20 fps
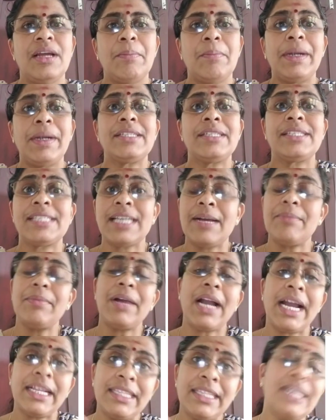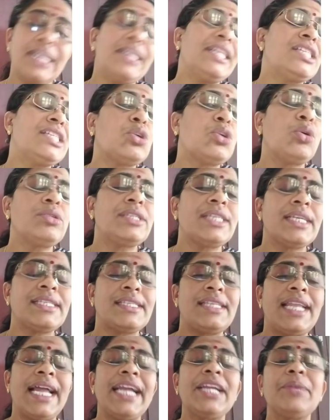But some other resources
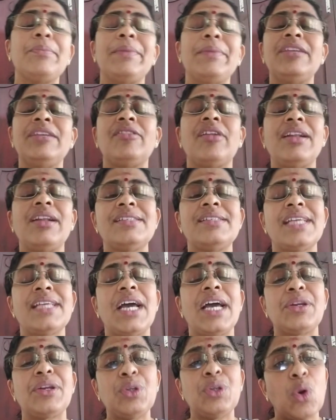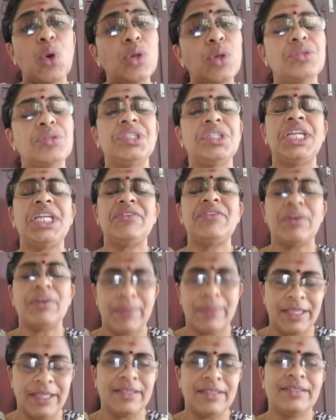like minerals are
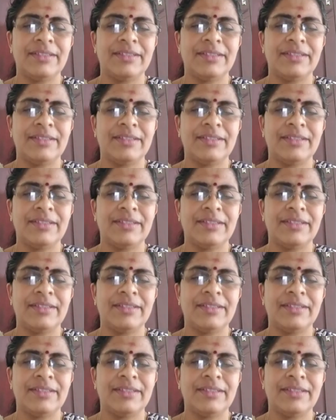non-renewable.